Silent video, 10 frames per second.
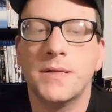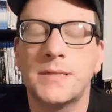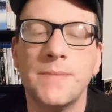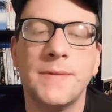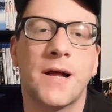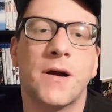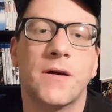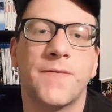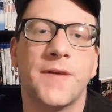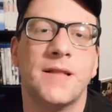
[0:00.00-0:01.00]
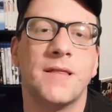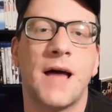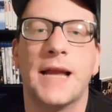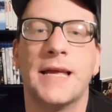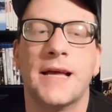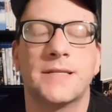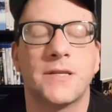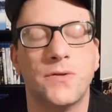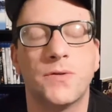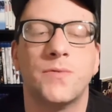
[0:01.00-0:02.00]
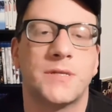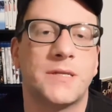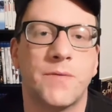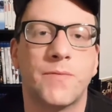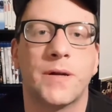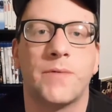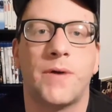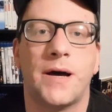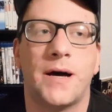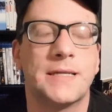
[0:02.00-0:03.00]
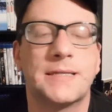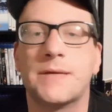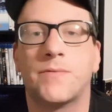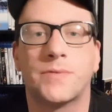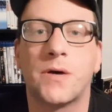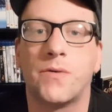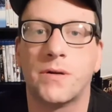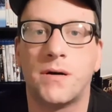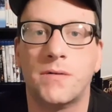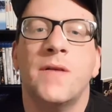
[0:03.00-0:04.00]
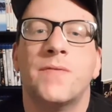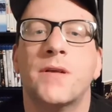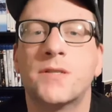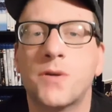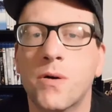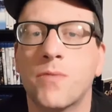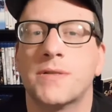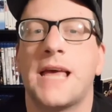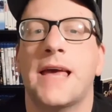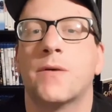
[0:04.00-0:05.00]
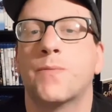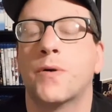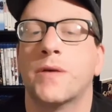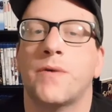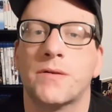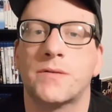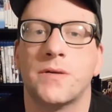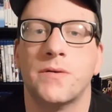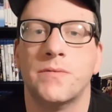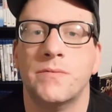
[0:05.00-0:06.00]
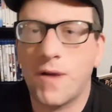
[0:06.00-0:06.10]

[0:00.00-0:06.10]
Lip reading: The cinematography and the lighting, as usual, was done pretty well. I could see what was going on. The score was handled pretty well, too.